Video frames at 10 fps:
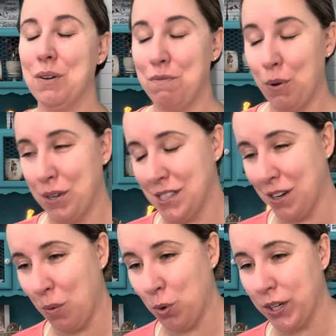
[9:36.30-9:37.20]

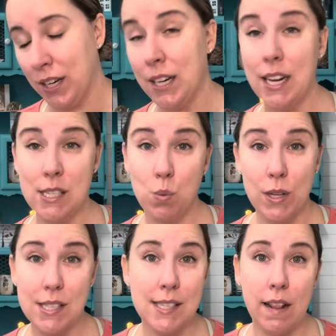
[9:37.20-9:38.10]
focusing on working is
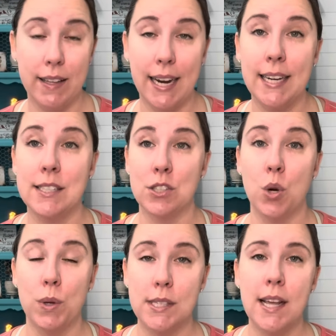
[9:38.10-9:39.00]
what's selling. I need to
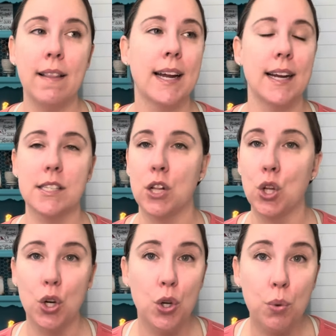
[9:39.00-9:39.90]
know what's selling. I need to
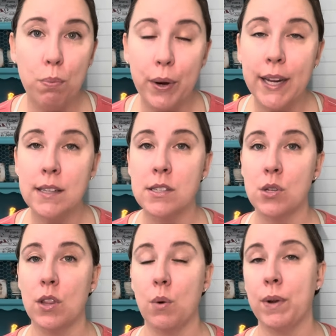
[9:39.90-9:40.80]
learn new brands
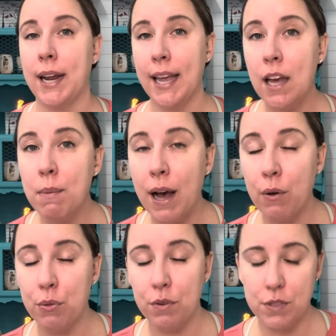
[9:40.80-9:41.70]
so that when I am
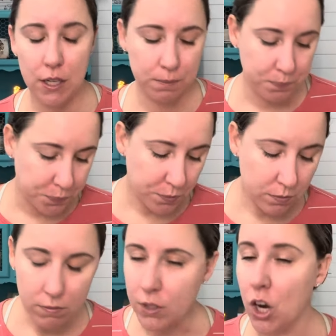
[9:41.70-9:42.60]
out thrifting.
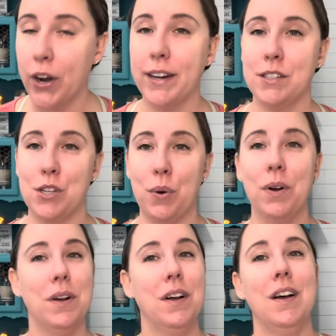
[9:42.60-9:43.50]
All right, so
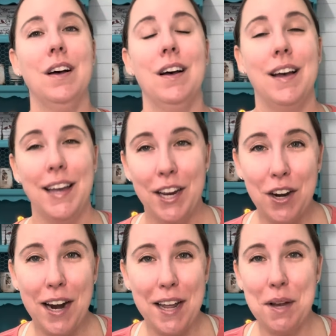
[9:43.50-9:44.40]
here
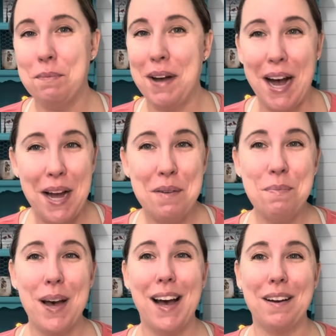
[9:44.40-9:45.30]
I am. I am
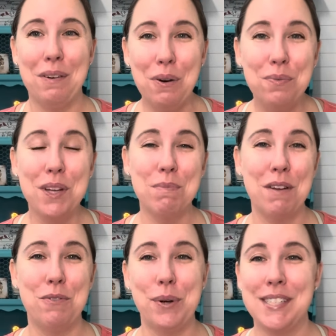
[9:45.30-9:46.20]
back. Hopefully
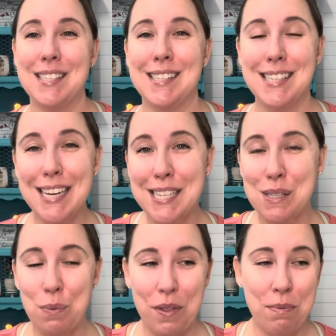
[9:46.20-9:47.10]
my voice sticks
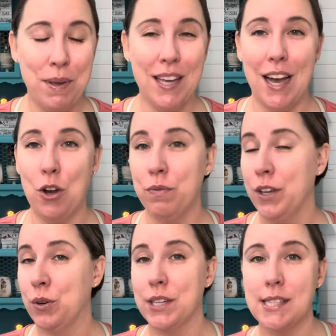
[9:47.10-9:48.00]
with me. Hopefully
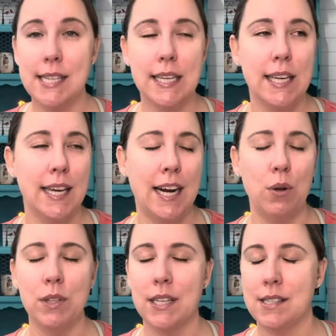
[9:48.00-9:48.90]
I don't get sick again. I
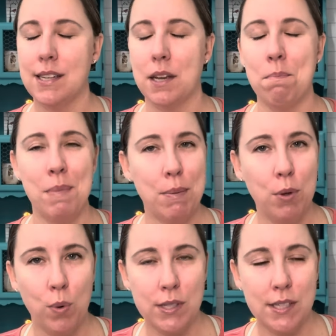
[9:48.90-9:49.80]
only get sick
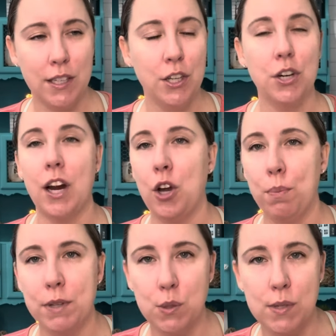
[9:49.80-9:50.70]
maybe once a year. I
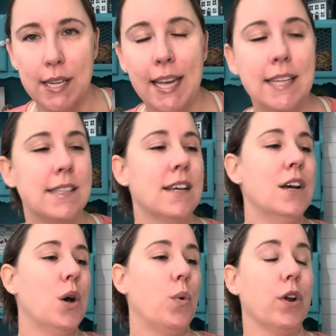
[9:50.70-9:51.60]
hope this was it.
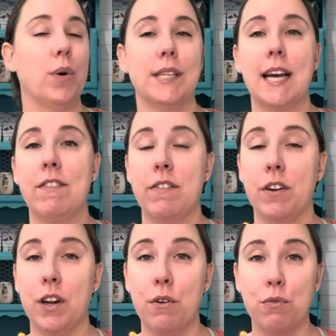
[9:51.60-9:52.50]
We are going to have a
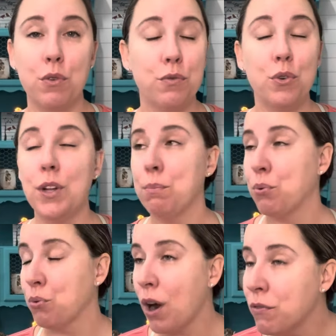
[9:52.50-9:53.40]
very fruitful and
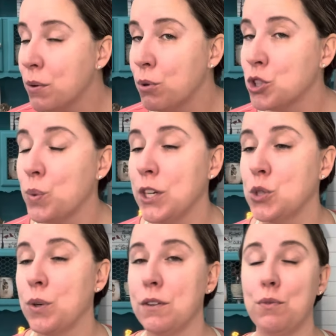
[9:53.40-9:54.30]
profitable
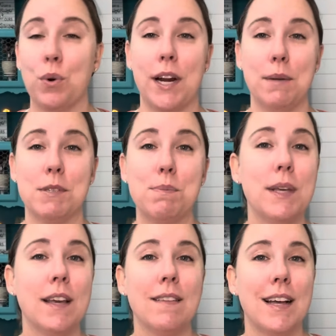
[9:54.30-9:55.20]
2024. I am
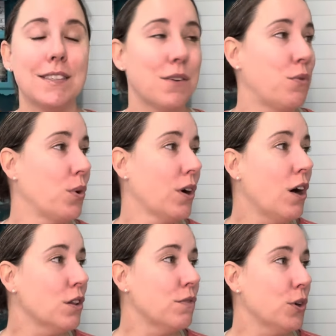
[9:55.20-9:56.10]
speaking that for
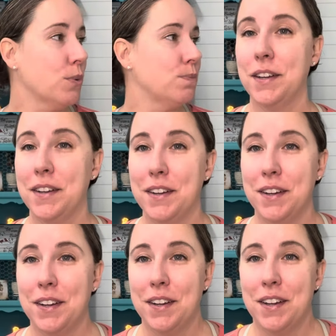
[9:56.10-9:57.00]
all of
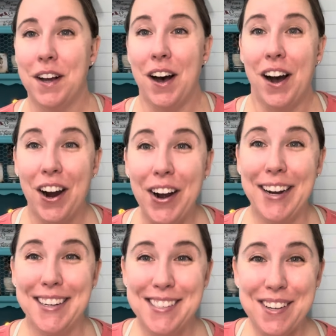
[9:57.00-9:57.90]
you. All
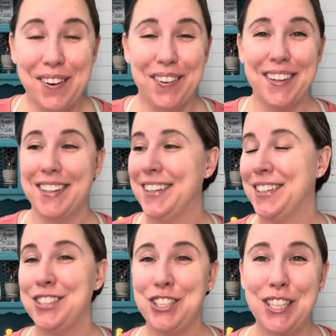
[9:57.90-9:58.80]
right, so
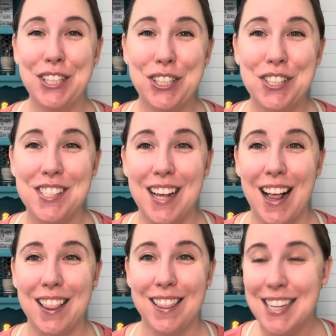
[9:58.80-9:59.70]
cheers.
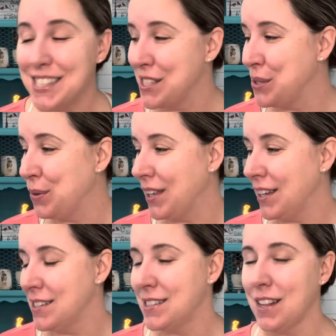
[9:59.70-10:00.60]
Let's do
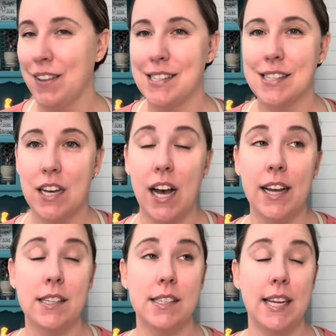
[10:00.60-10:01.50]
this. Let's
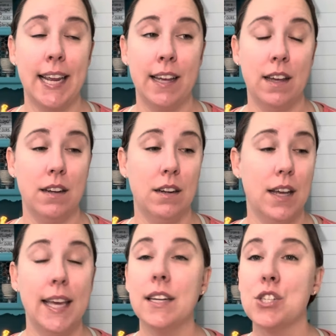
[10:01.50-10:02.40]
cut. And
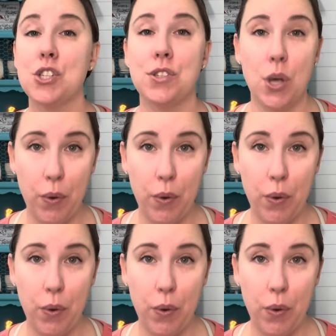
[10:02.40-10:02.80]
it is so